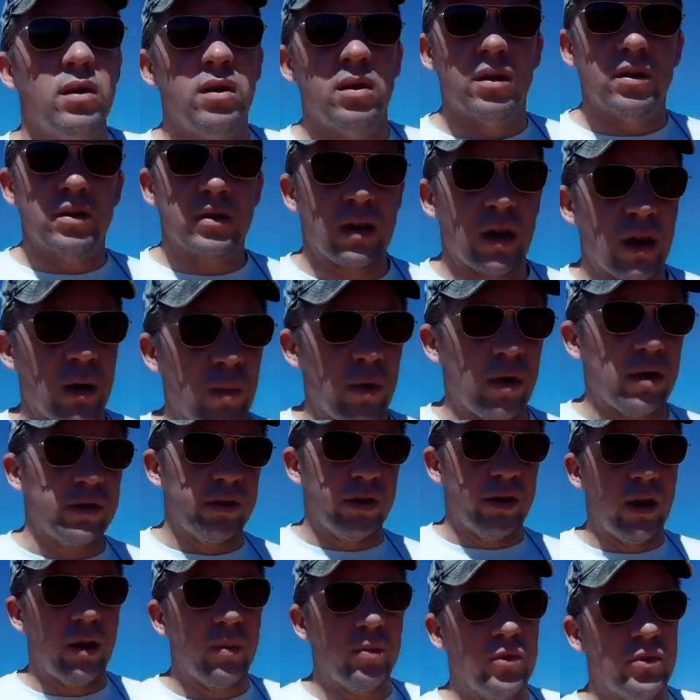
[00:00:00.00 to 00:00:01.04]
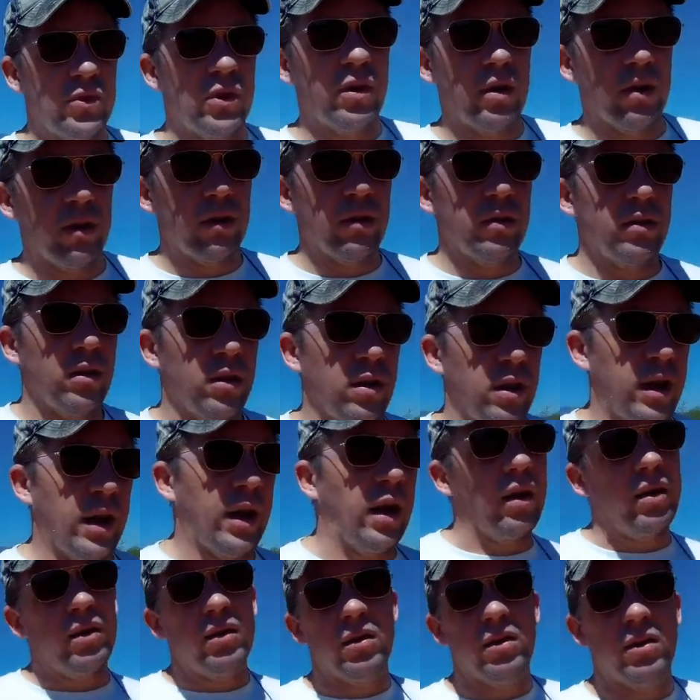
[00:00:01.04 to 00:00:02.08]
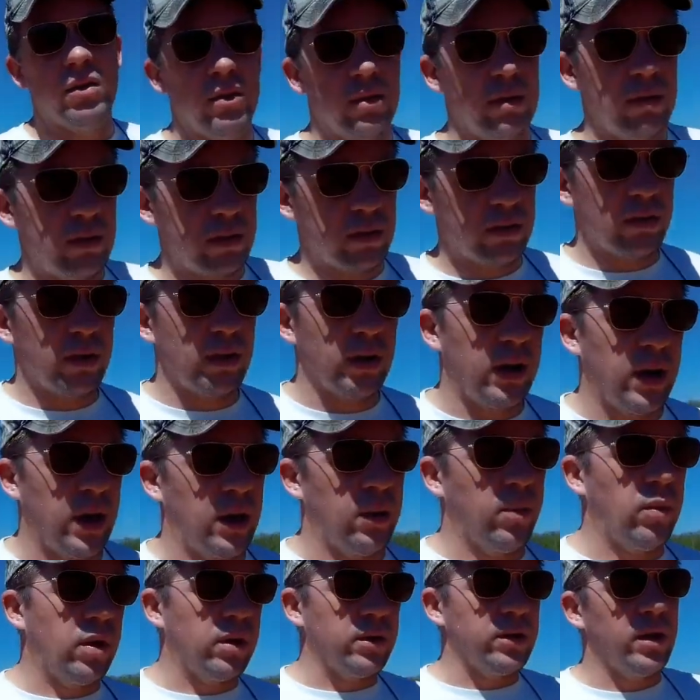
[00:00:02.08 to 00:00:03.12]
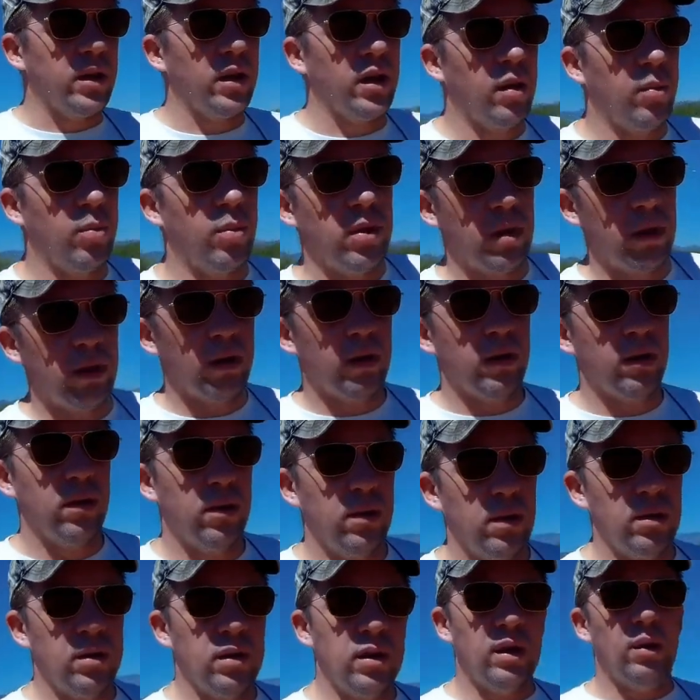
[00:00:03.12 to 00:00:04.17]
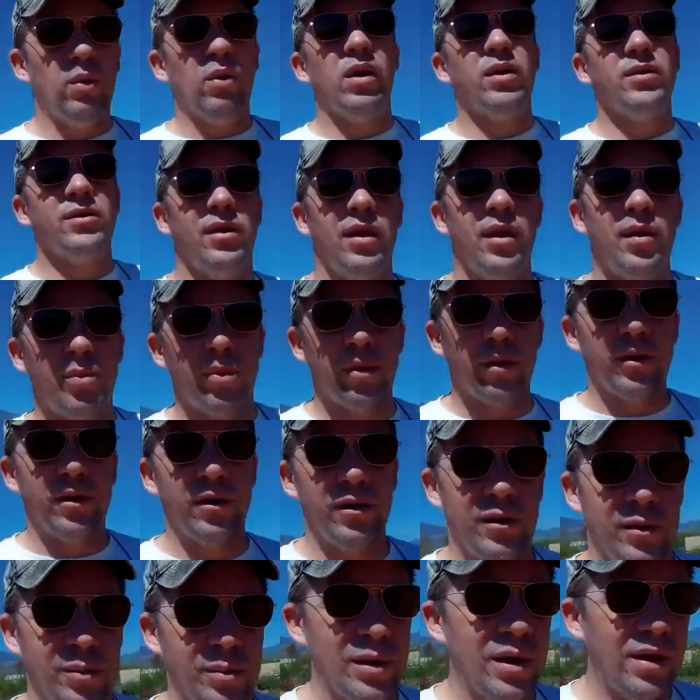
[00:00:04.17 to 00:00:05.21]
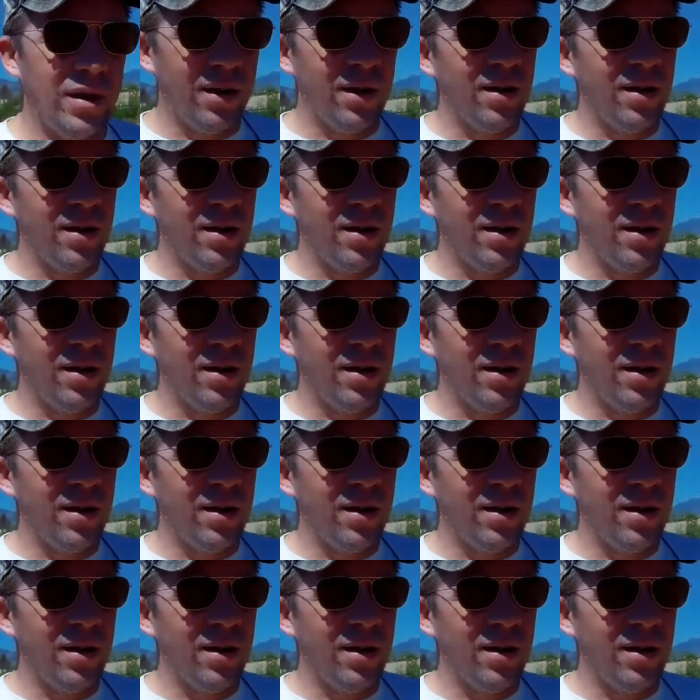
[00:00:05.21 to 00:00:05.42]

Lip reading: just kind of welded it up, I had a guy weld it up. He welds a lot prettier than me.